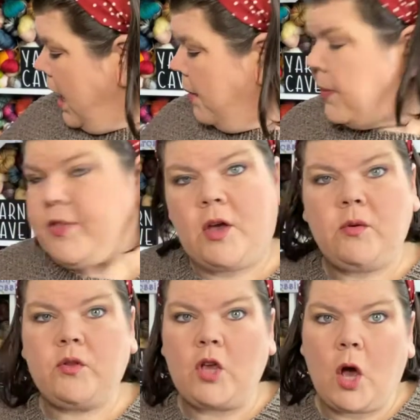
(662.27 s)
but
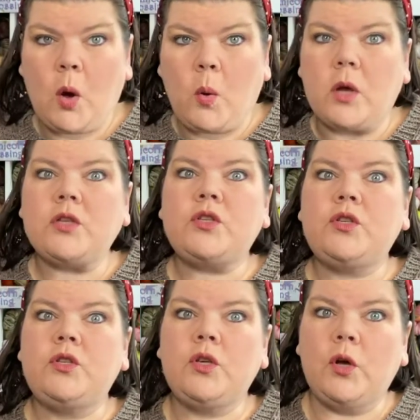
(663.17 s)
those go
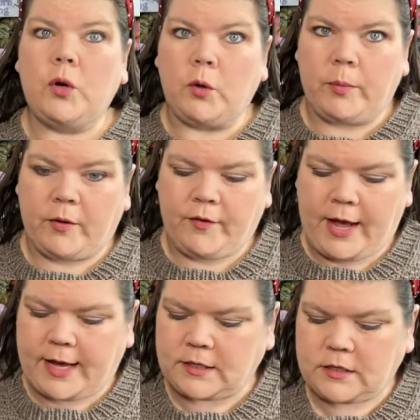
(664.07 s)
super
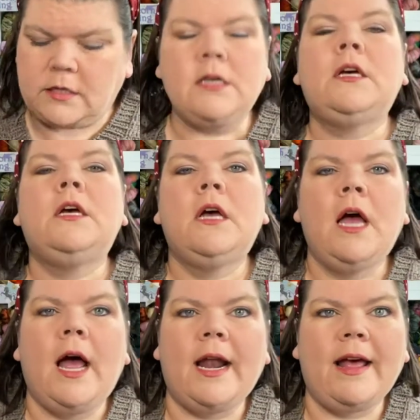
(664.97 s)
fast,
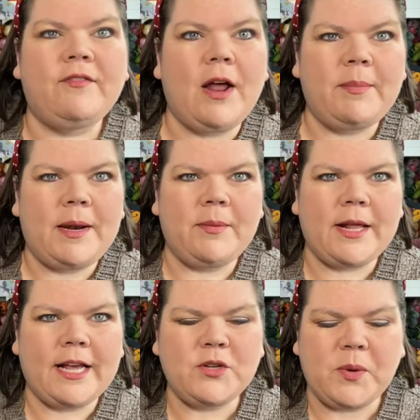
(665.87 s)
and I have not been able
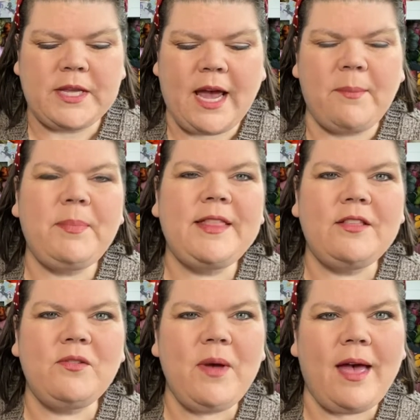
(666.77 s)
to catch one yet, but
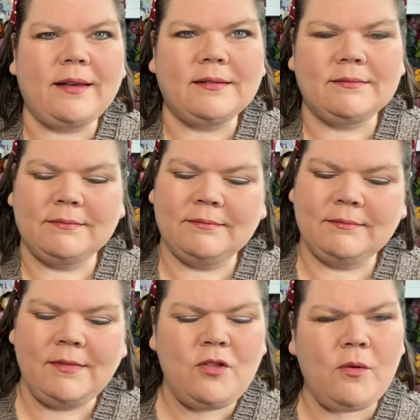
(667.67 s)
that's okay.
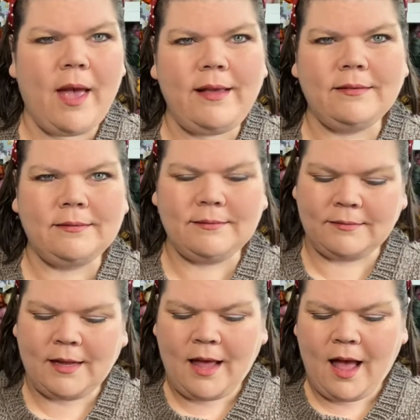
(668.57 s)
It's okay.
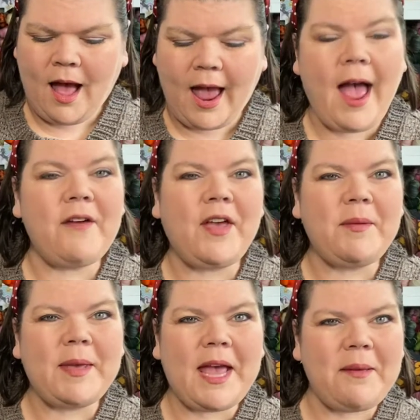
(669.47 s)
I have a
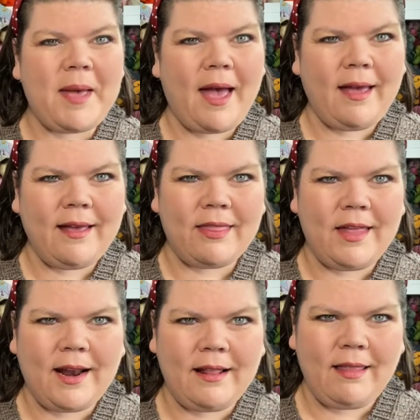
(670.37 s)
BA bag
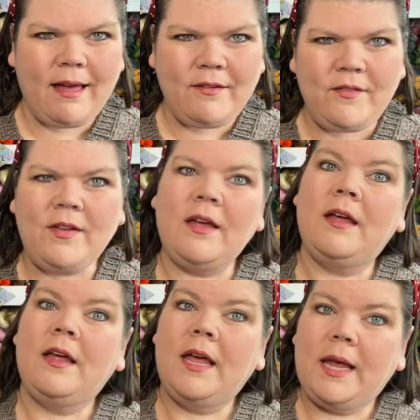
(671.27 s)
that I love.
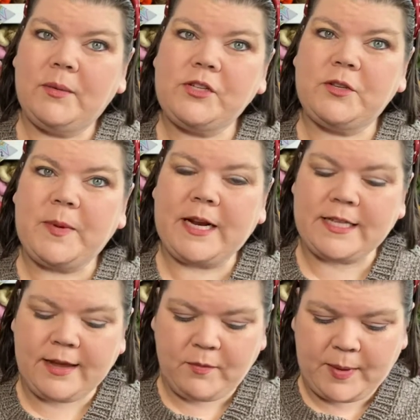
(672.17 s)
It would just be nice
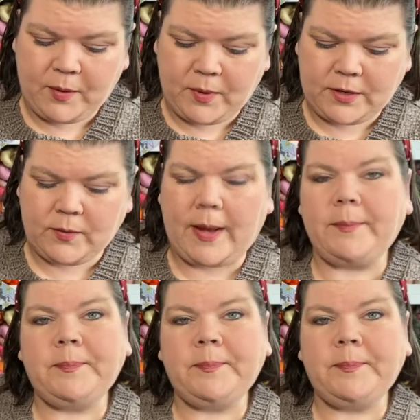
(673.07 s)
to have a pink one as well.